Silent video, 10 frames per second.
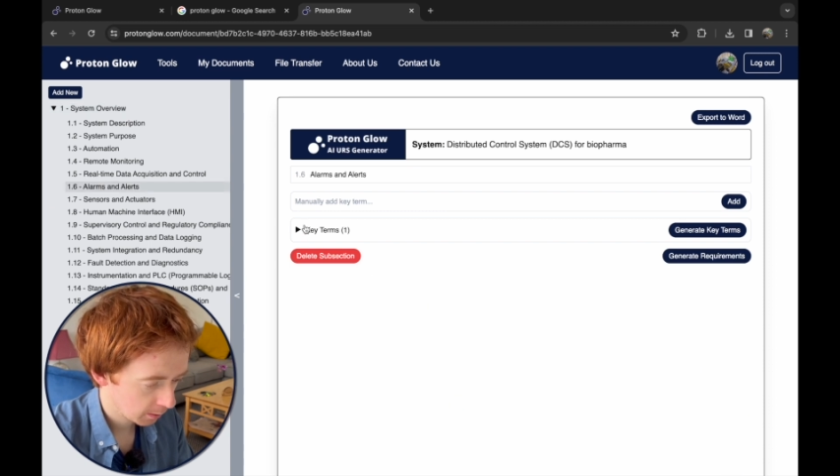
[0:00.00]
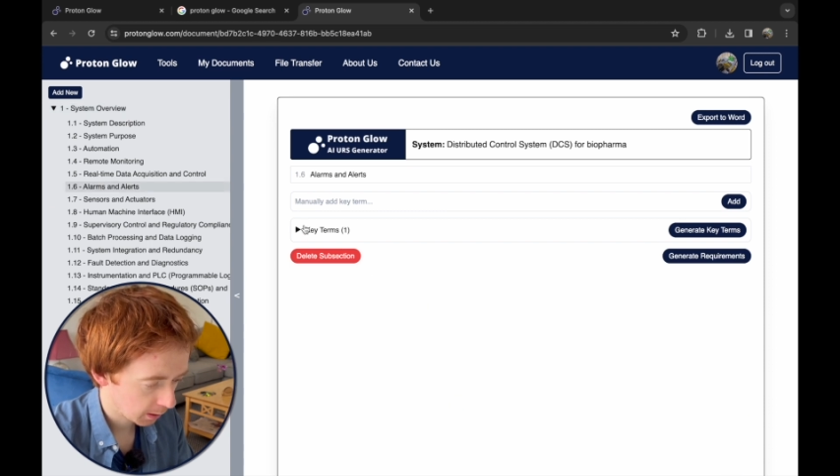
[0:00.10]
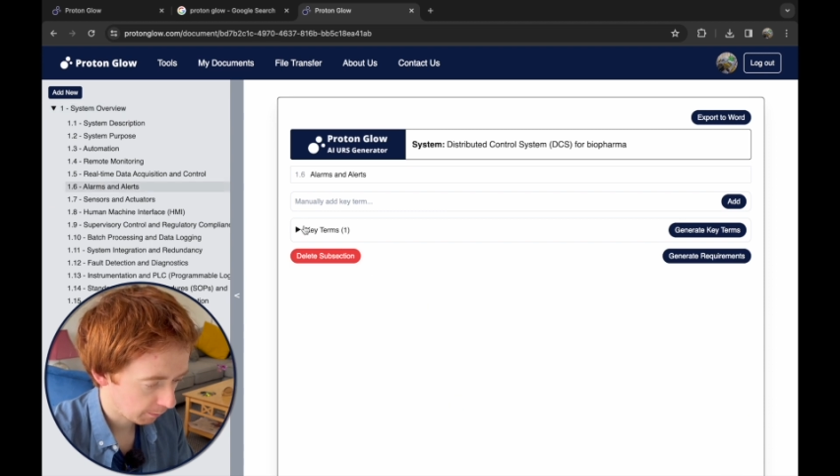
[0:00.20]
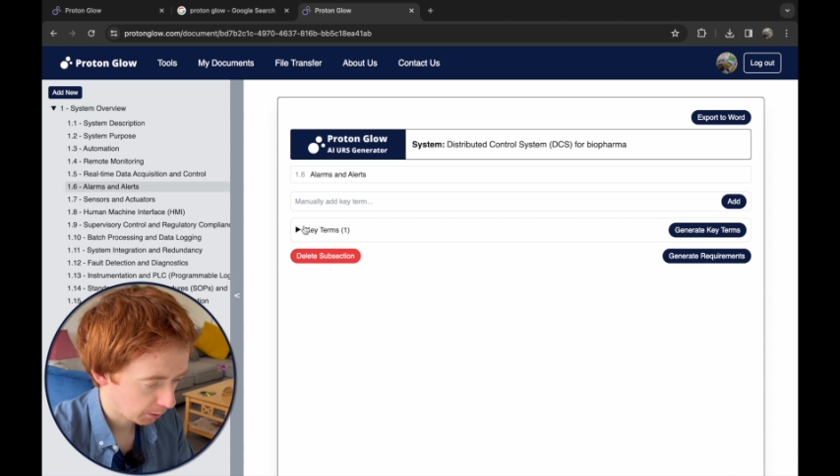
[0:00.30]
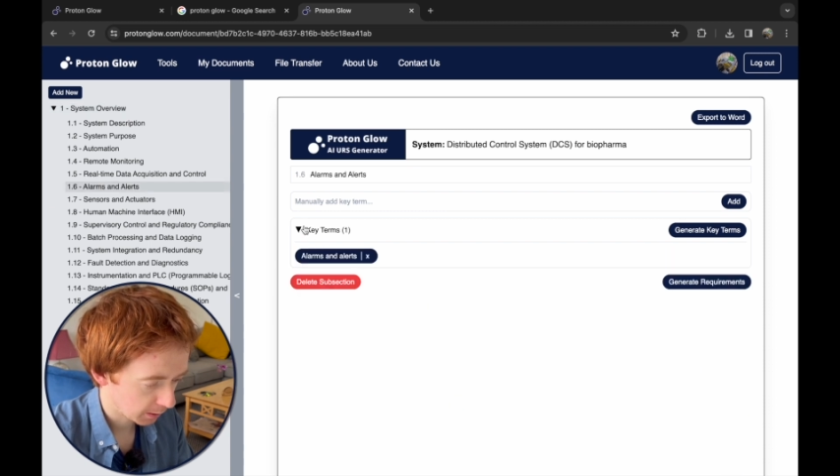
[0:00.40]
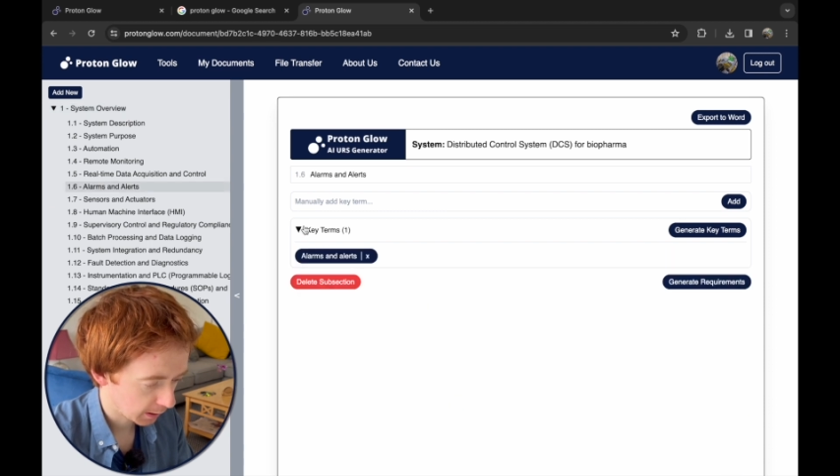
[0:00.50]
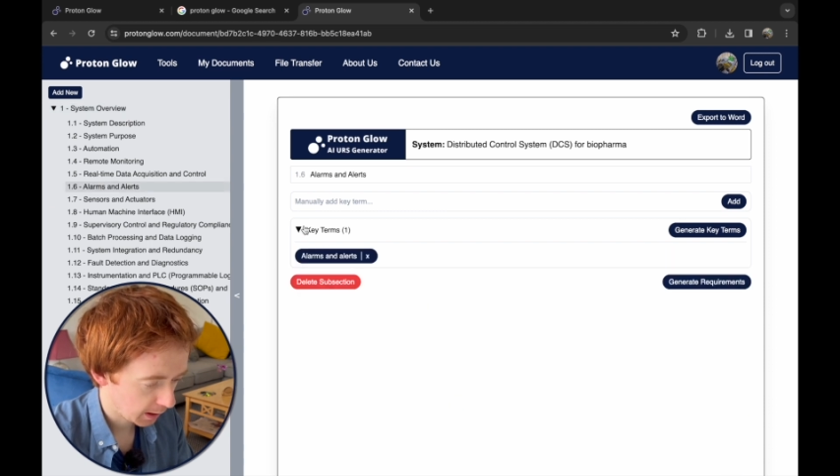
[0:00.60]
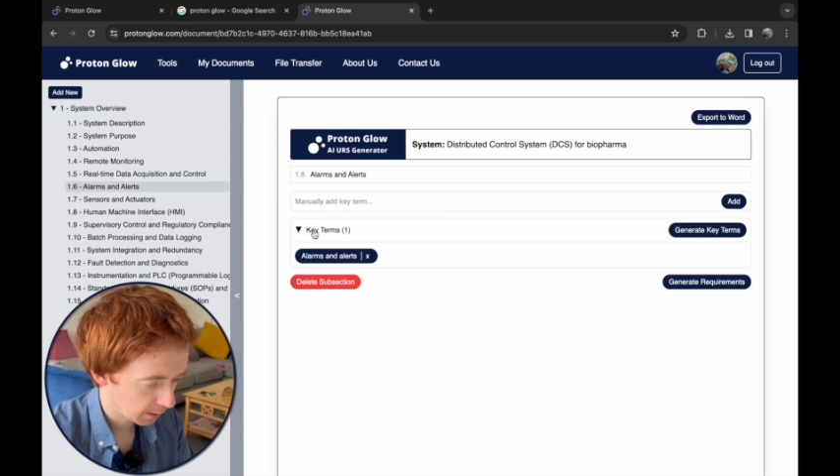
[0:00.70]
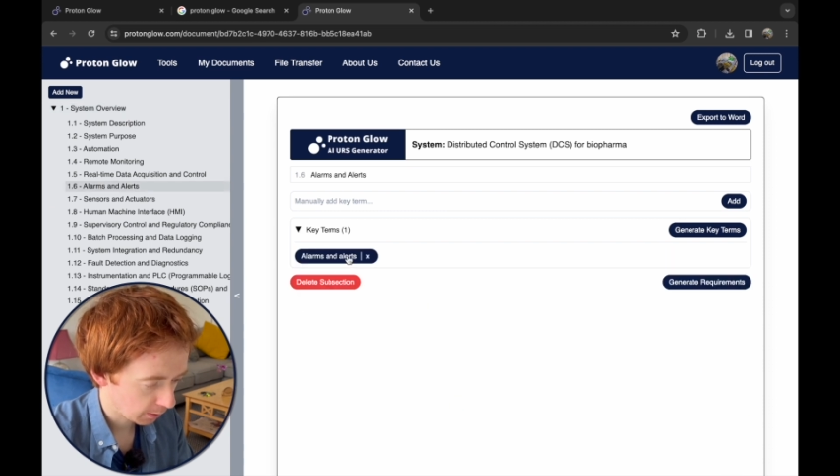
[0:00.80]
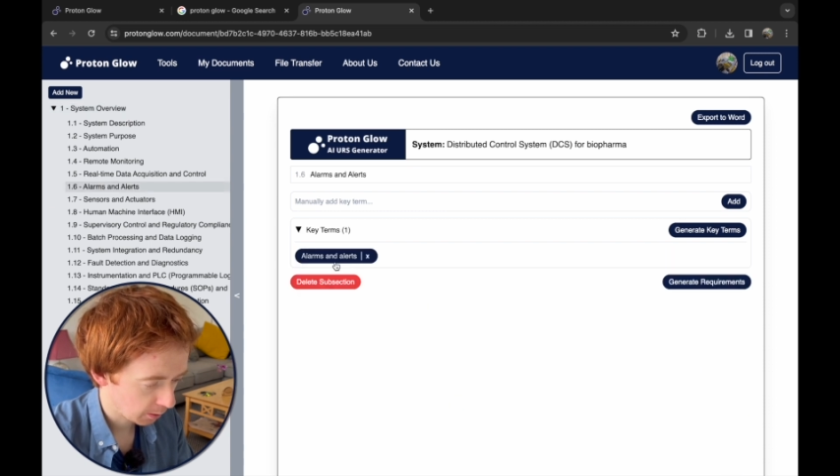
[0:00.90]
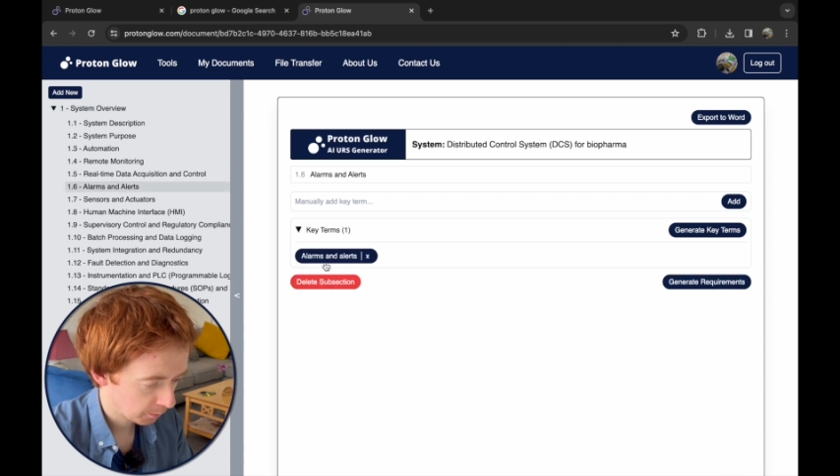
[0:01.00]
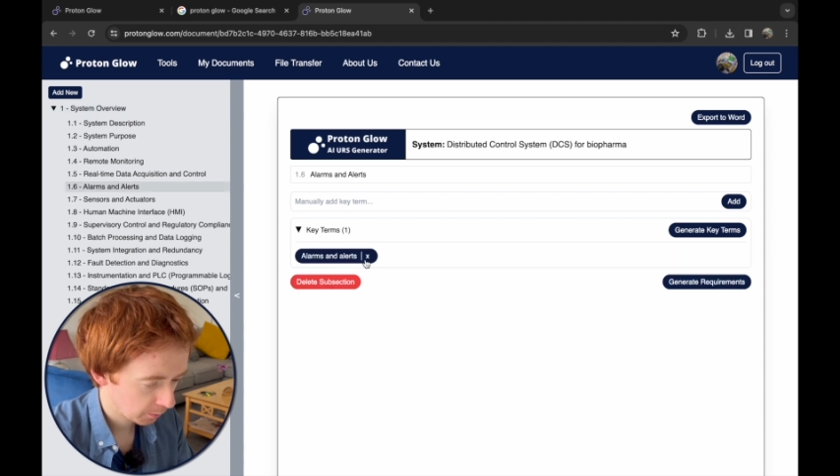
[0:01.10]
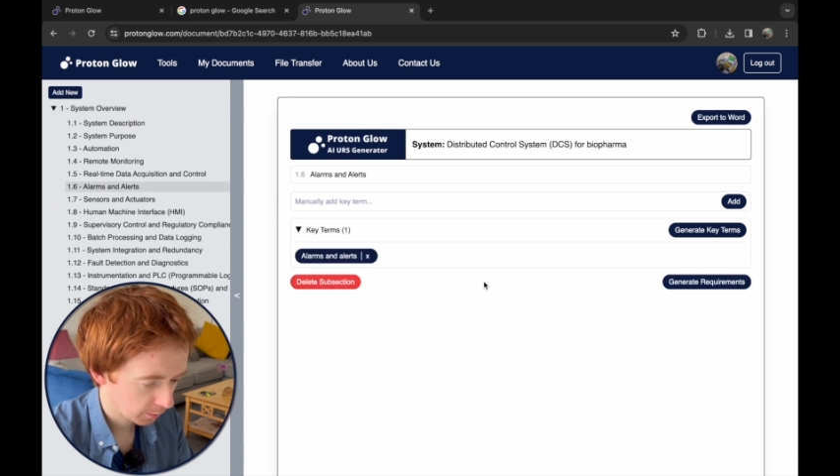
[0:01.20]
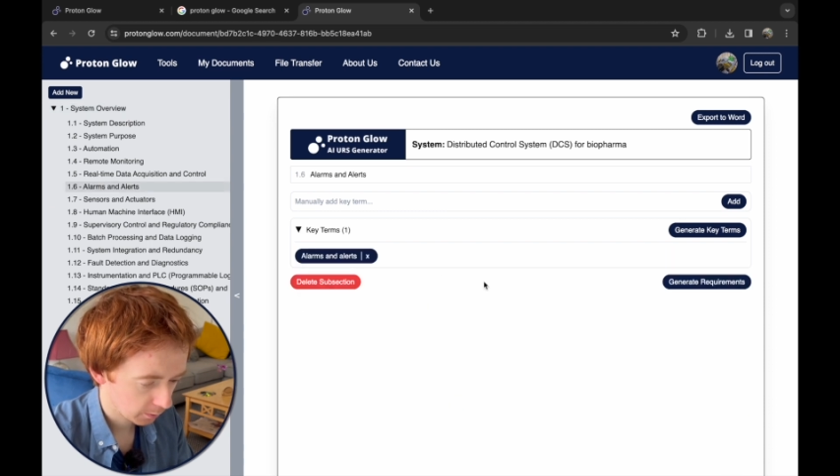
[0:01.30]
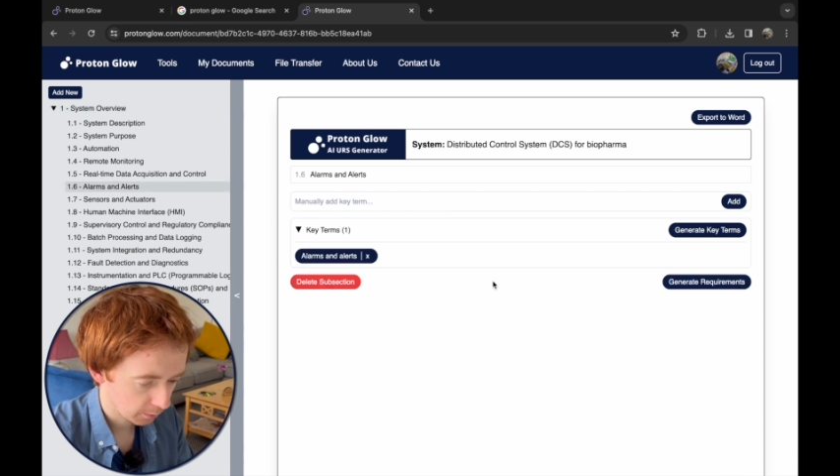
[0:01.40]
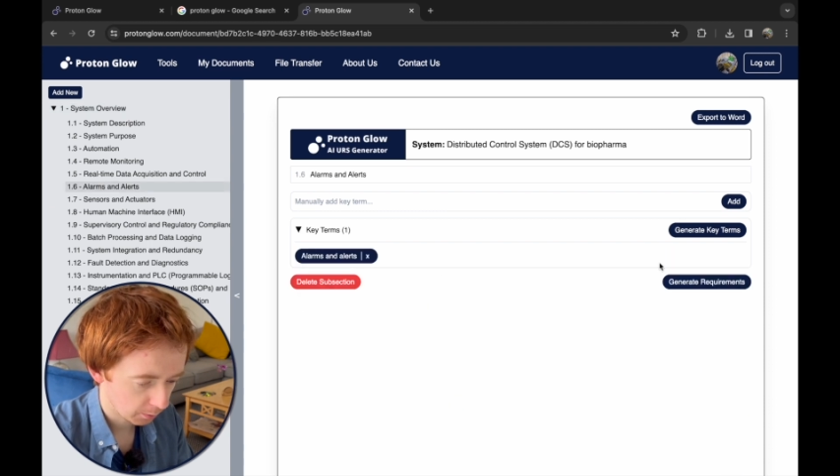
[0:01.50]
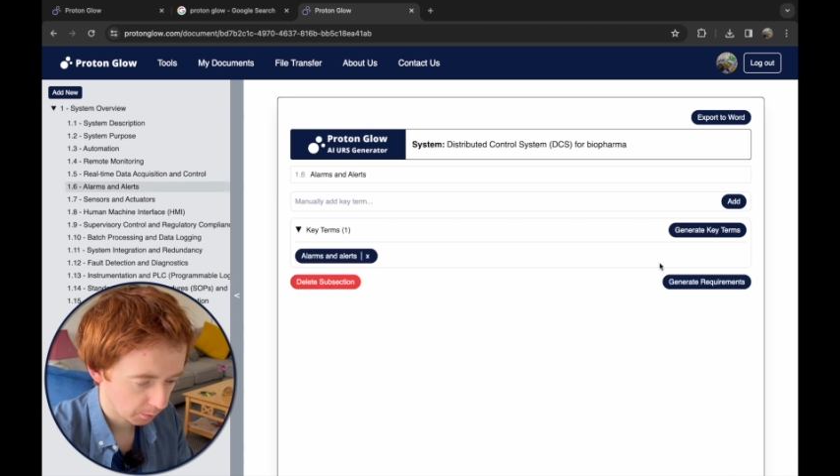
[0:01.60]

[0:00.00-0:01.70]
have a look at the key terms, so